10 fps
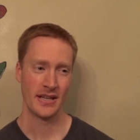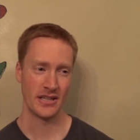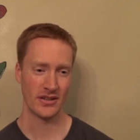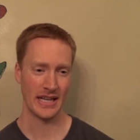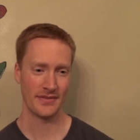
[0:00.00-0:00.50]

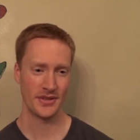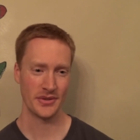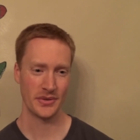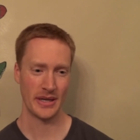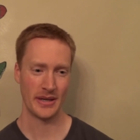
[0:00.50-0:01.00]
You don't have
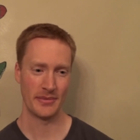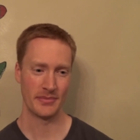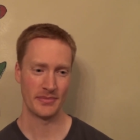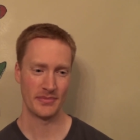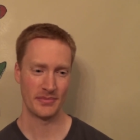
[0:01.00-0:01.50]
to,
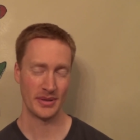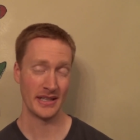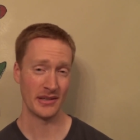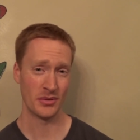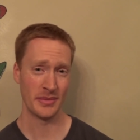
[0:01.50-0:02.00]

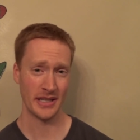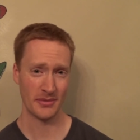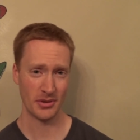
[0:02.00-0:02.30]
but it will make